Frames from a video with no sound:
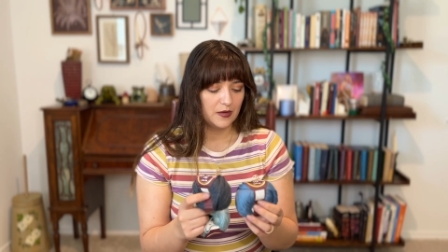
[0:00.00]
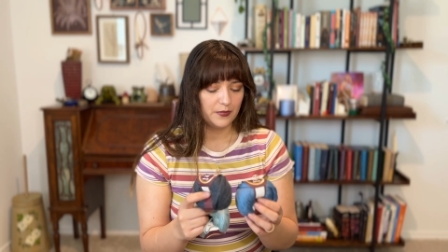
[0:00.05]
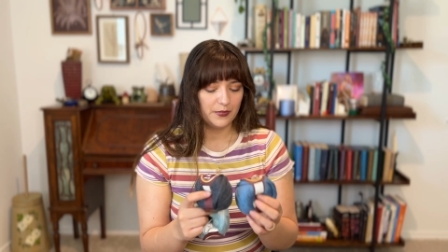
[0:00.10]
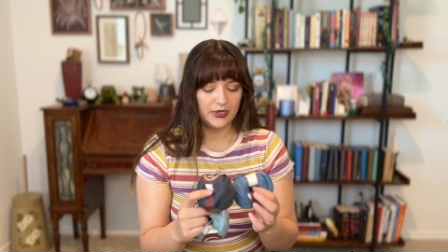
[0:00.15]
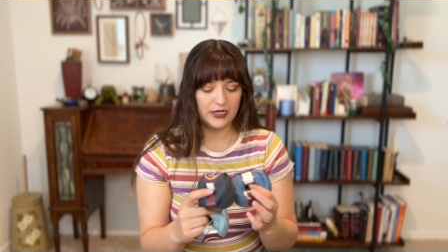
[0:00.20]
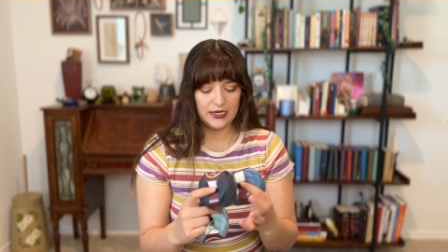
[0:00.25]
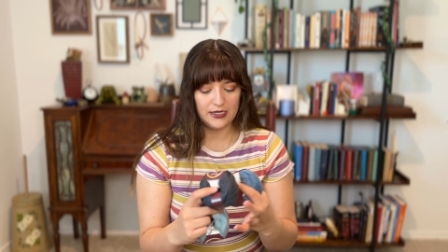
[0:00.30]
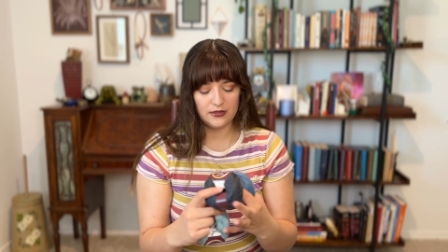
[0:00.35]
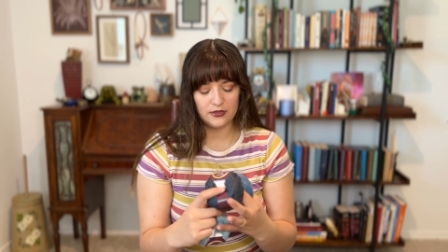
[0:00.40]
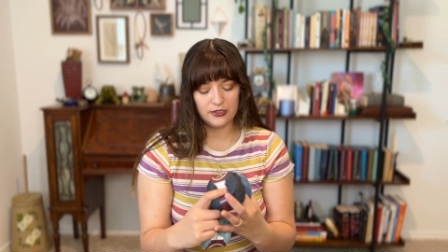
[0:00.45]

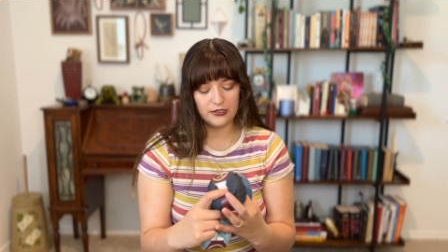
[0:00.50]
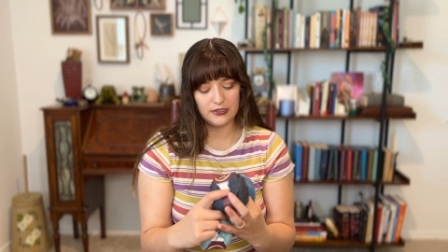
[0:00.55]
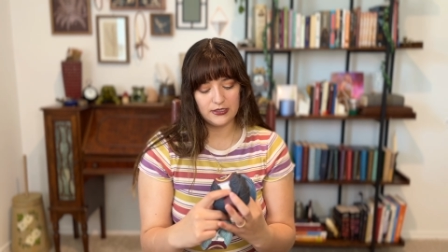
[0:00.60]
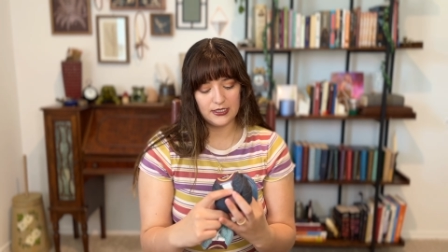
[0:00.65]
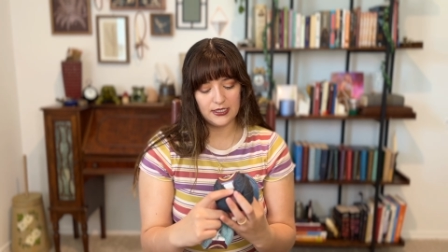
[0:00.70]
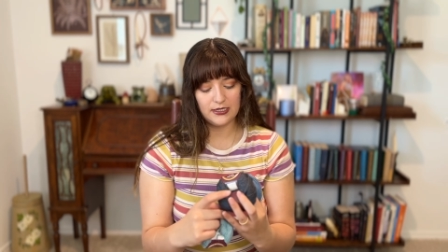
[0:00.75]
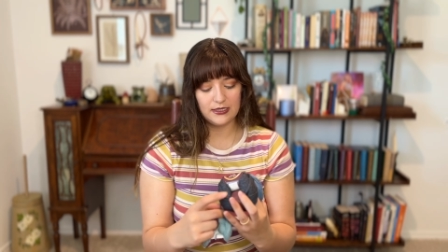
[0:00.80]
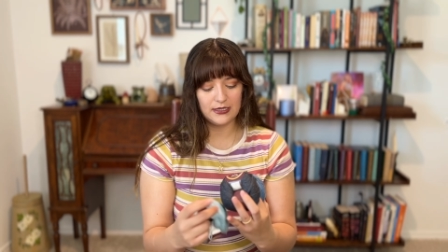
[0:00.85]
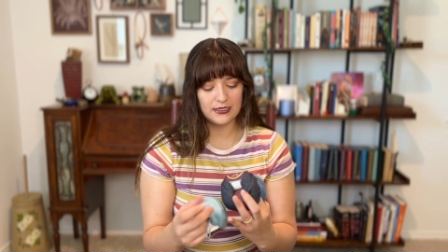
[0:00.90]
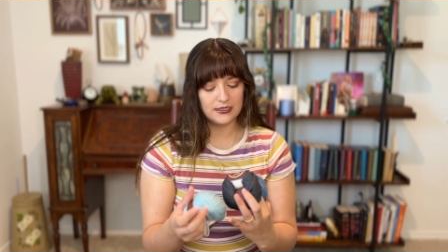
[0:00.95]
But it looks
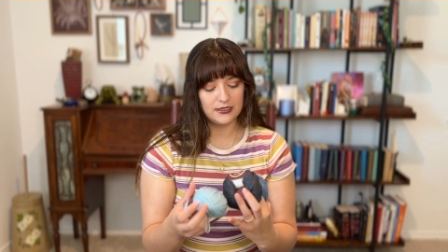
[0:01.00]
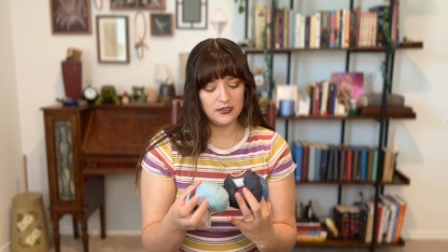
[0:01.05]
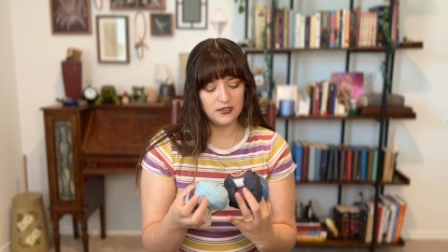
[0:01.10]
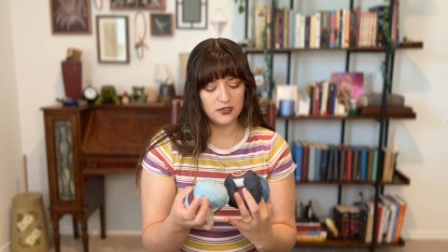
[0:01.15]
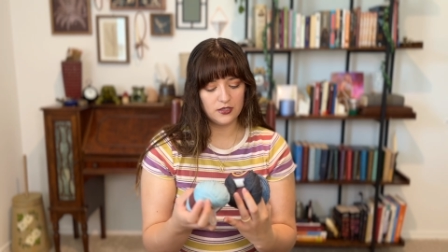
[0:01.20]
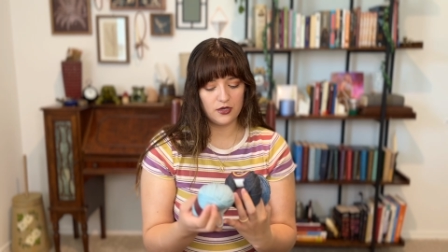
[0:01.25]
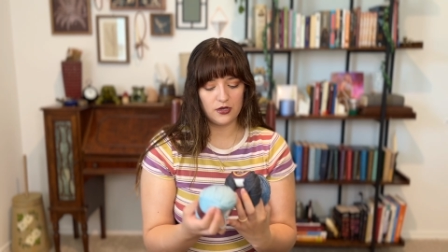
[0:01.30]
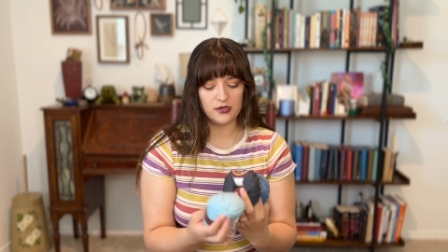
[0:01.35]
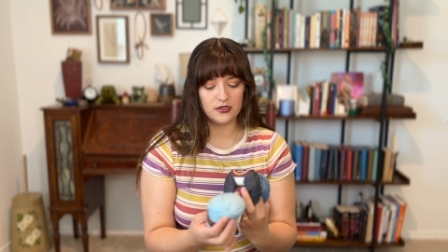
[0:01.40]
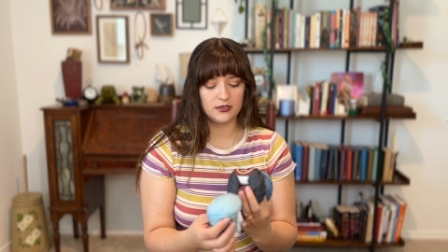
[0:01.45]
like this is
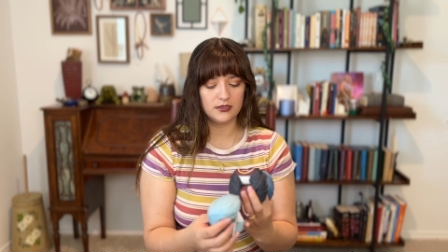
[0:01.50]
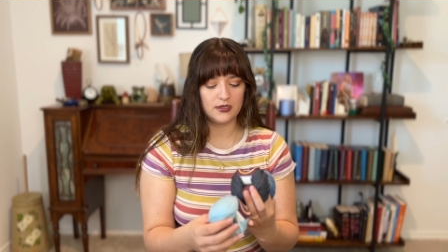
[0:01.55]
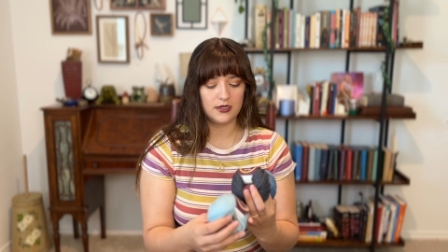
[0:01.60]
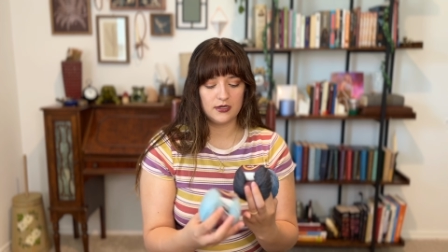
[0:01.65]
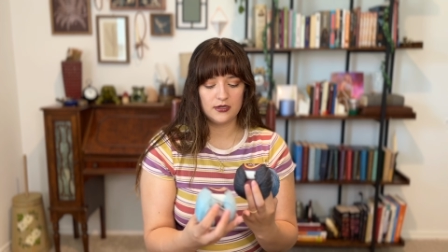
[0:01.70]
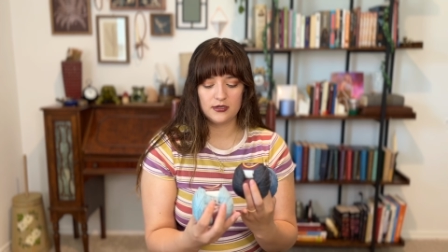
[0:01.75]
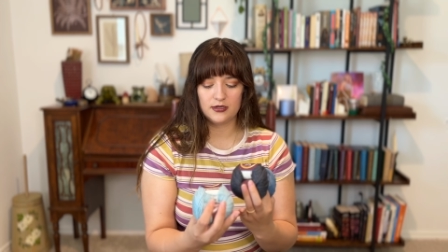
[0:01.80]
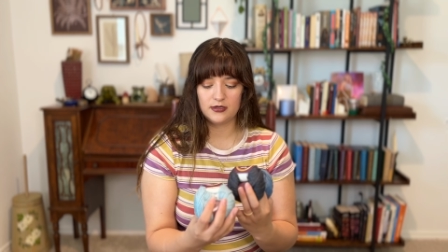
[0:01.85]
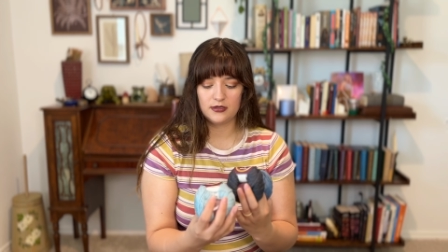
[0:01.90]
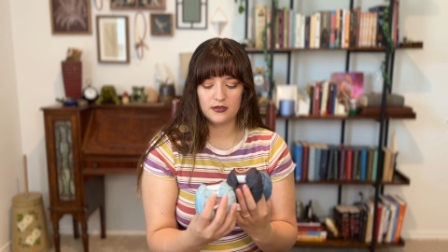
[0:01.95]
called
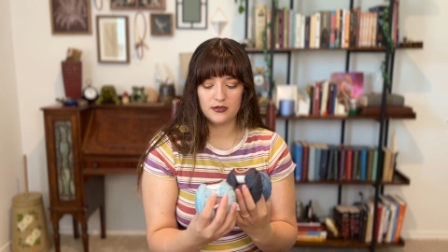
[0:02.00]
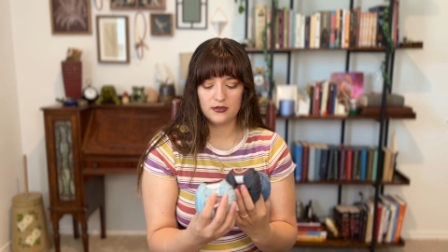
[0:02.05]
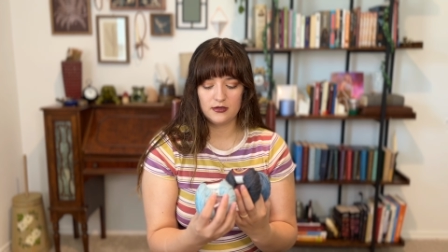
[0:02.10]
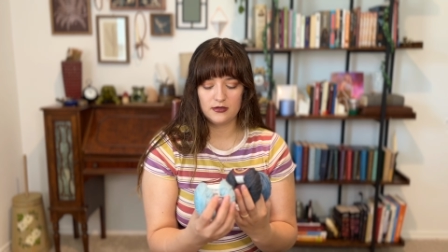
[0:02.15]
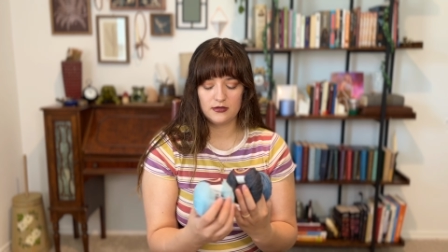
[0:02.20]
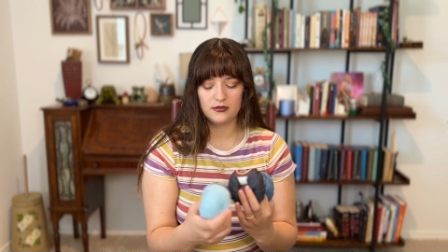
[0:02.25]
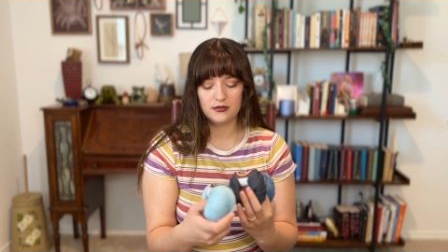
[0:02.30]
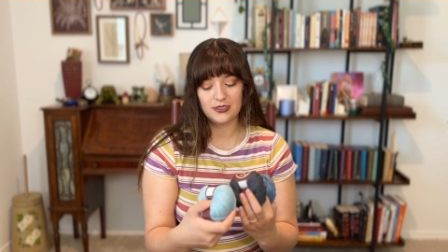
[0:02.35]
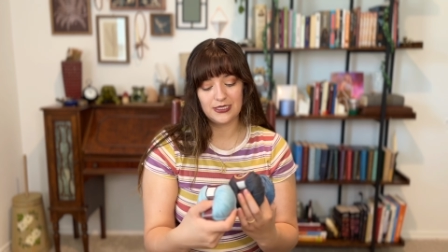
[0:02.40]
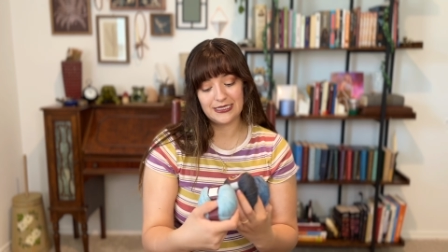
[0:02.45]

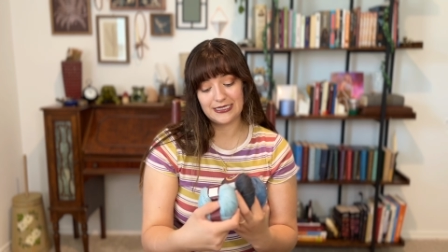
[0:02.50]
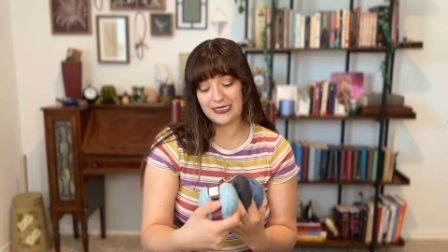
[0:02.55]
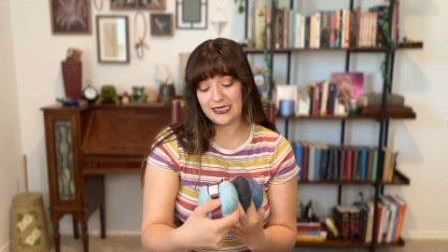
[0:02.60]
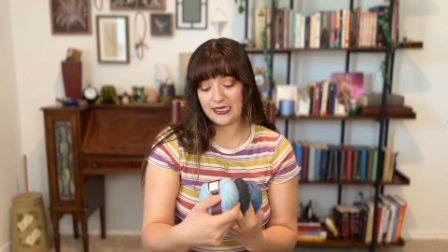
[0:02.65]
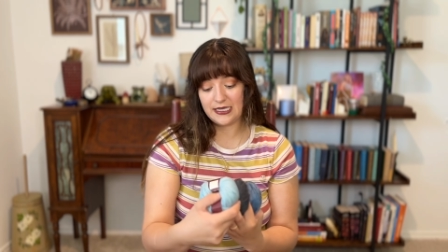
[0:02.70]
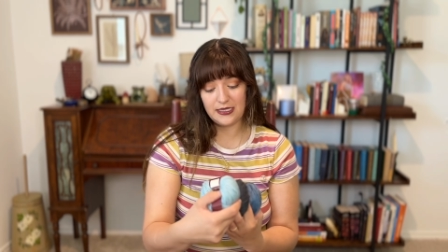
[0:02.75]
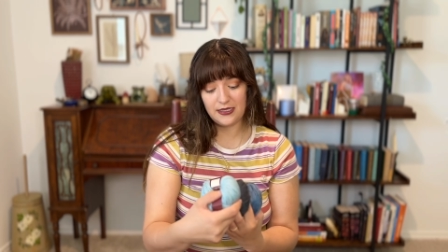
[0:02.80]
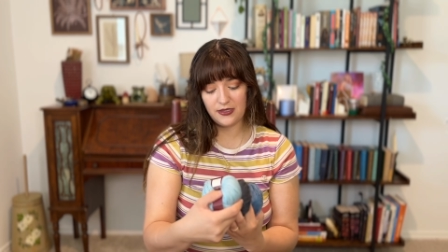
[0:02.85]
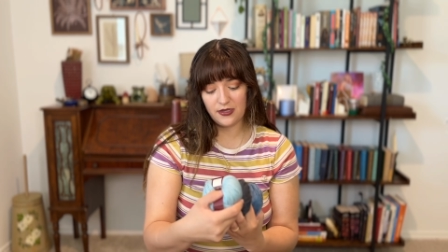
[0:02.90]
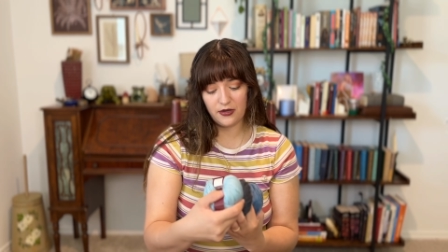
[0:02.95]

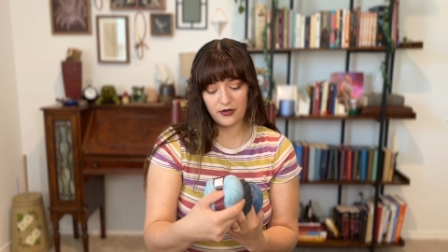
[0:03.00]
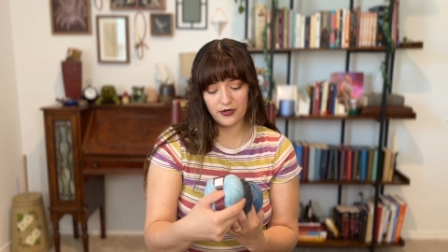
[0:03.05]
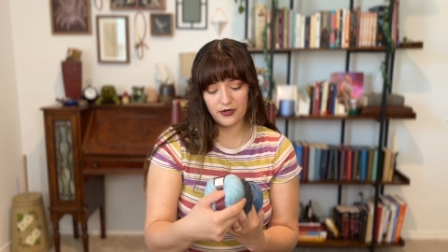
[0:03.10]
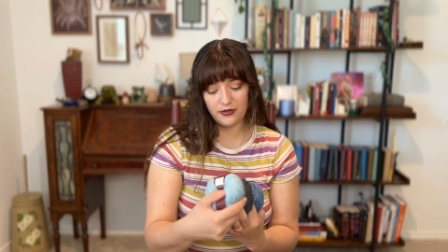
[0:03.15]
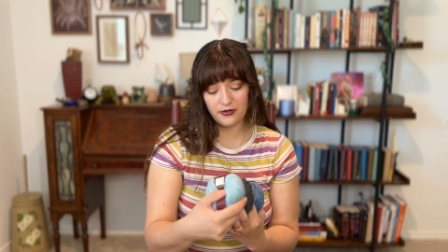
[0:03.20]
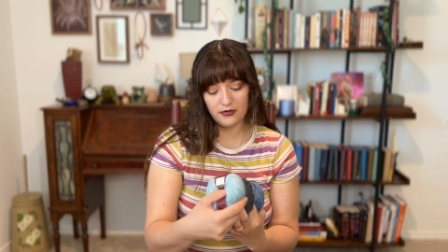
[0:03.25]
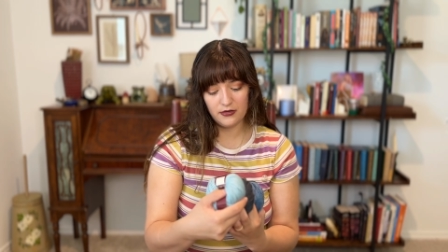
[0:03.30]
ski yarn,